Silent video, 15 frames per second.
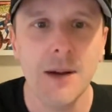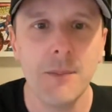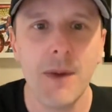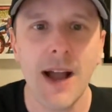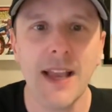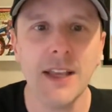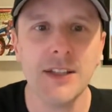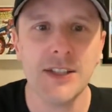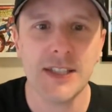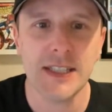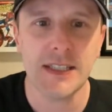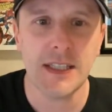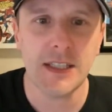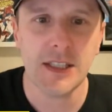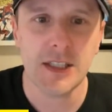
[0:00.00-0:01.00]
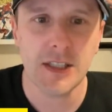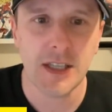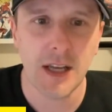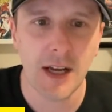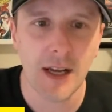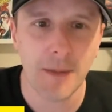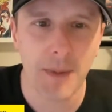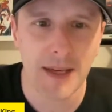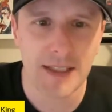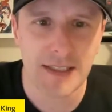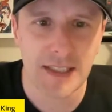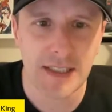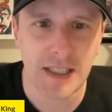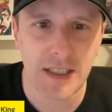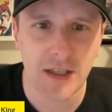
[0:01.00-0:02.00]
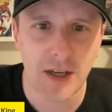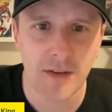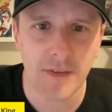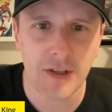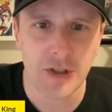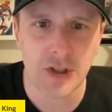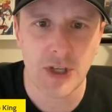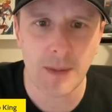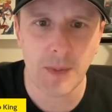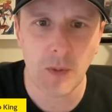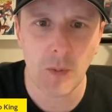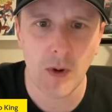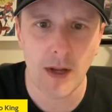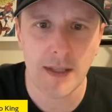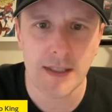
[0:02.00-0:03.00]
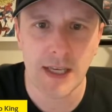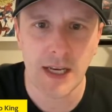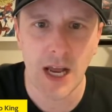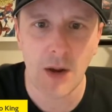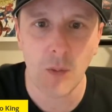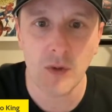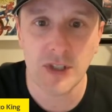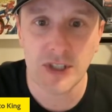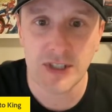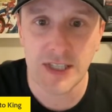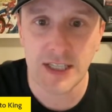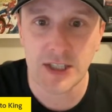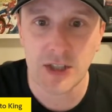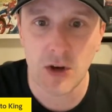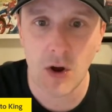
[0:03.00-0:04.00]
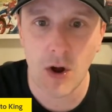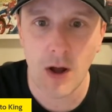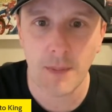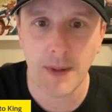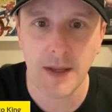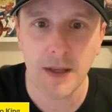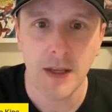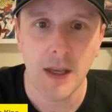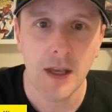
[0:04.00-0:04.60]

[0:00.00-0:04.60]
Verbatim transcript: My 16, uh, my 16 Young Avengers number ones. I got six common.